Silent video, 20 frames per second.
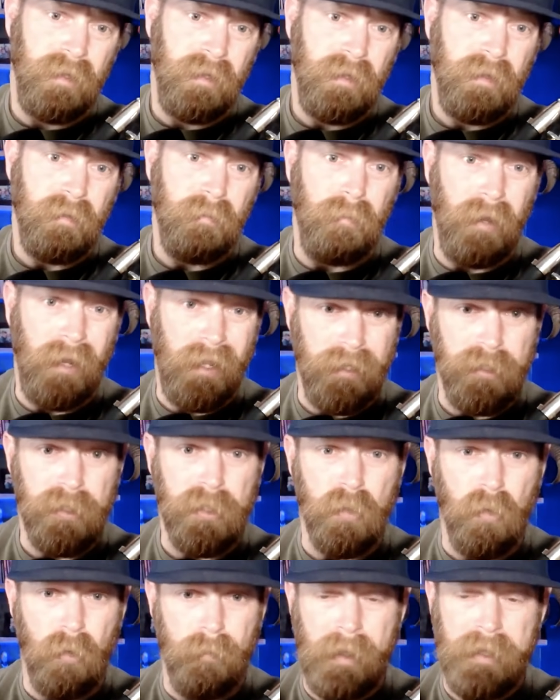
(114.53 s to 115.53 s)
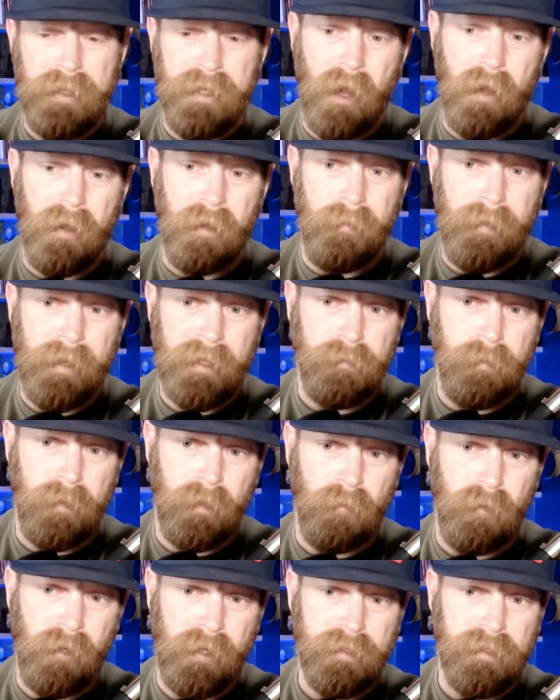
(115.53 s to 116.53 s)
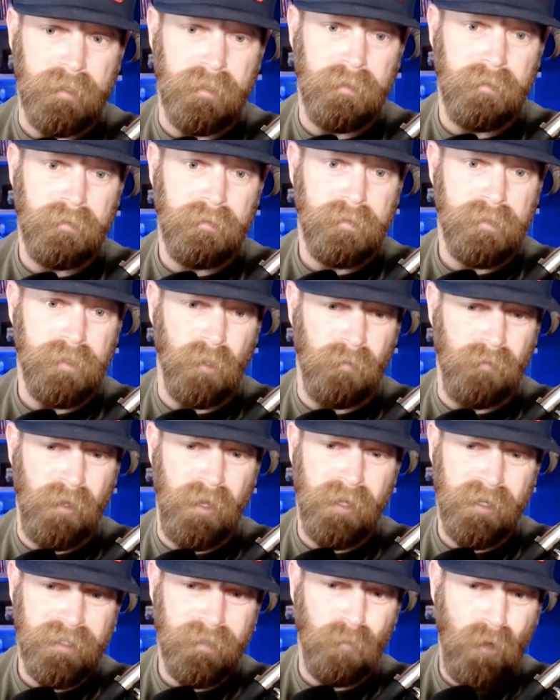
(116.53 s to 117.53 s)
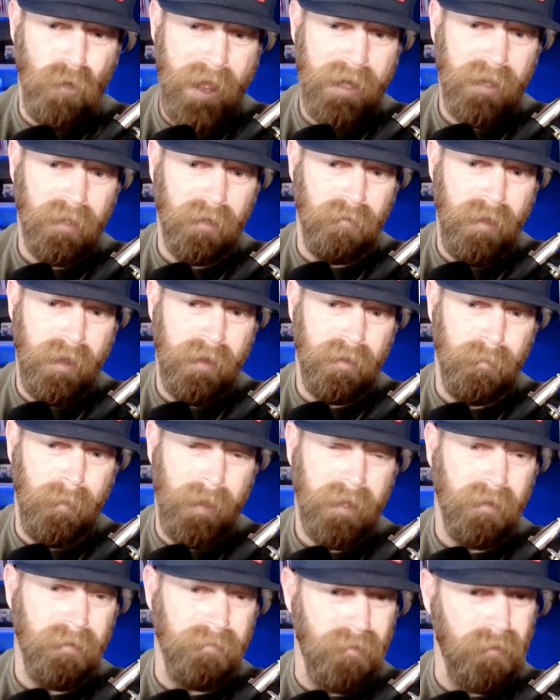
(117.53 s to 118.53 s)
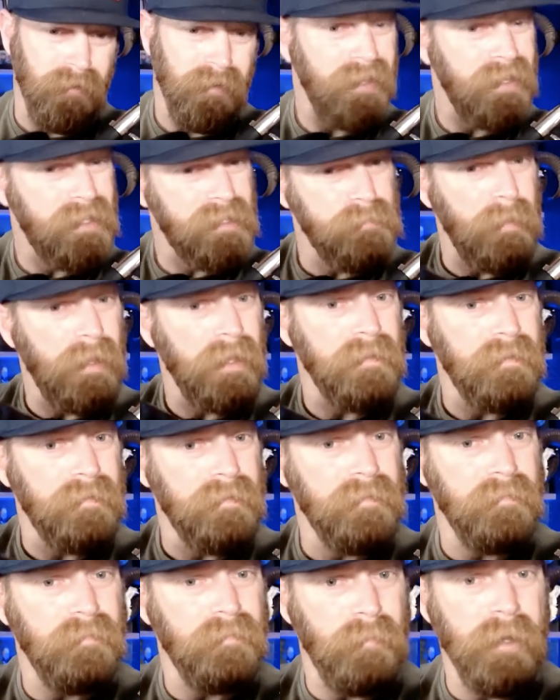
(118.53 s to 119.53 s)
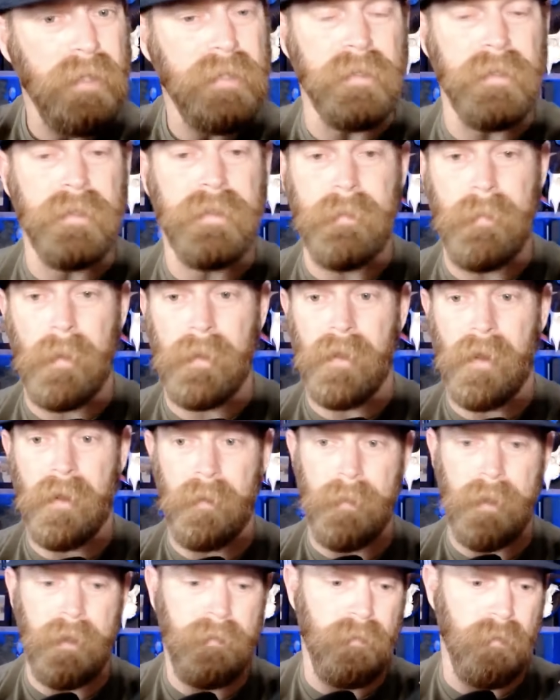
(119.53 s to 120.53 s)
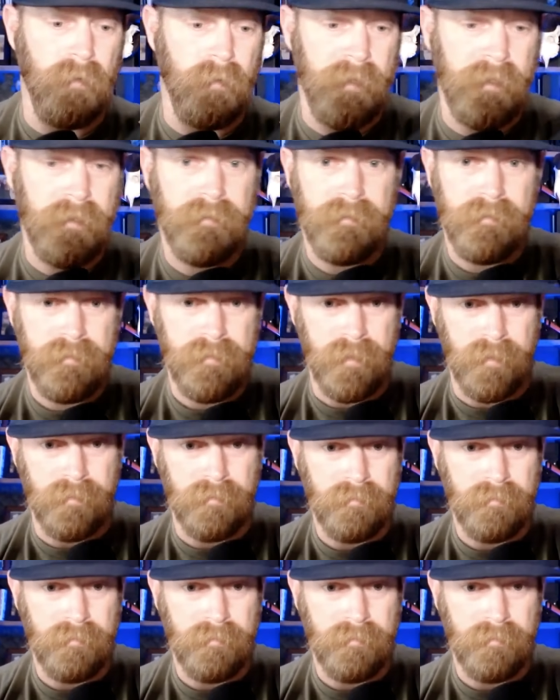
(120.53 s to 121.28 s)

but I do when my daughter makes me a bracelet. So if you hear some rattling around in the microphone, it's my bracelet that my daughter made for me. So